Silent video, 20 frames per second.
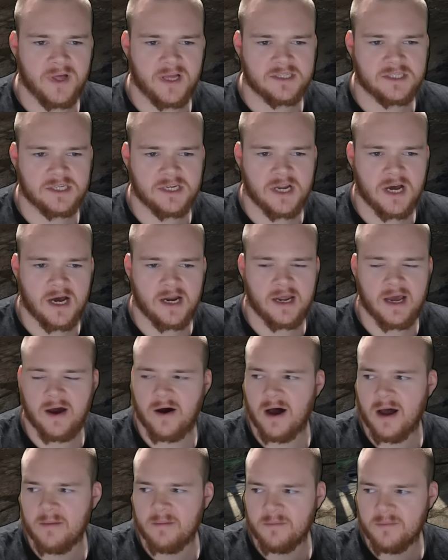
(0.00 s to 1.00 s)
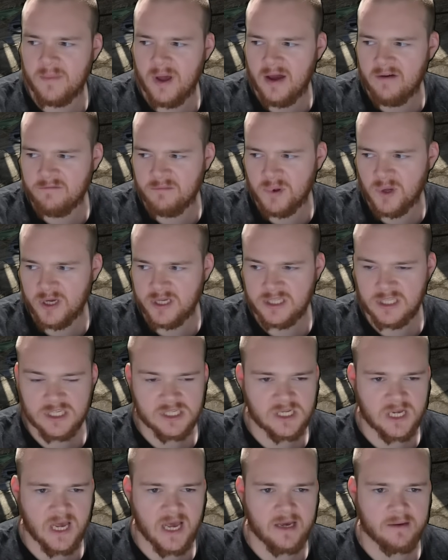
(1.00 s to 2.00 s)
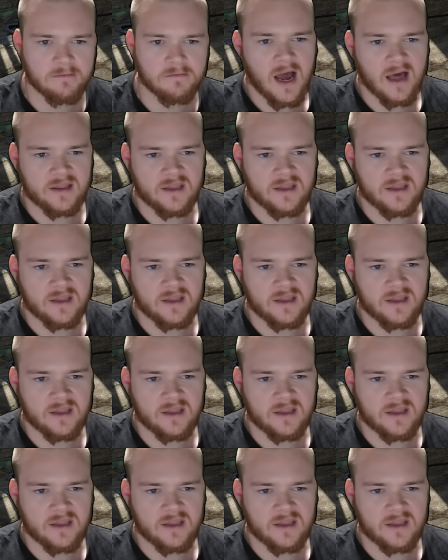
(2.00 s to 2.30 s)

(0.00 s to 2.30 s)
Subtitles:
that's not how I have played this game.